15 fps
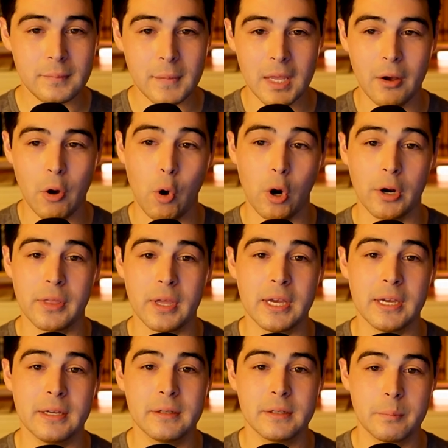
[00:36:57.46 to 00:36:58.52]
or
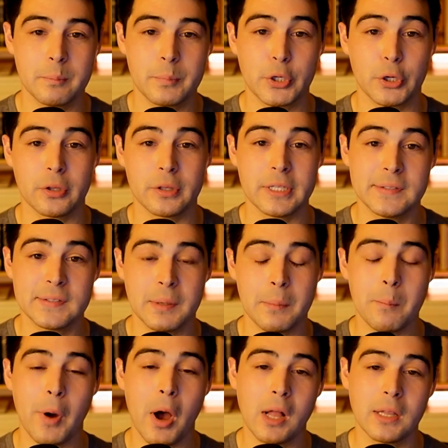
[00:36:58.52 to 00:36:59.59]
the purely
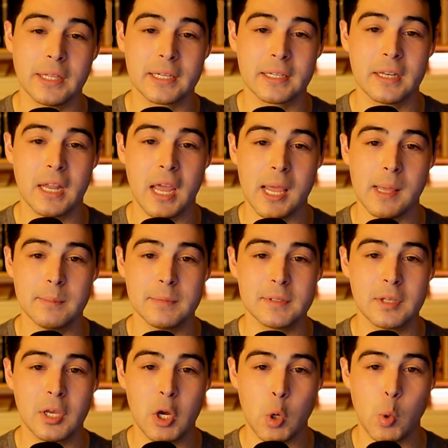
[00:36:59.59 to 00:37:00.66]
symbolic names
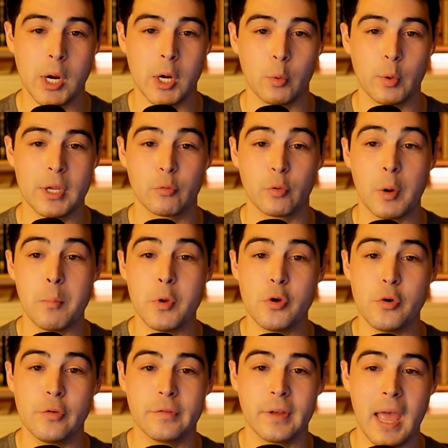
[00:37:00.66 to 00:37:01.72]
mm-hmm. where we
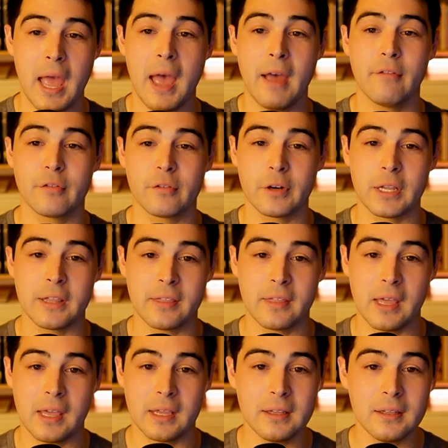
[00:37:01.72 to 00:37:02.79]
remove
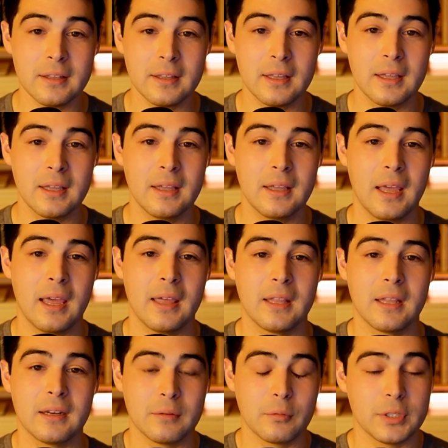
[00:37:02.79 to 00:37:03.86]
everything, and then we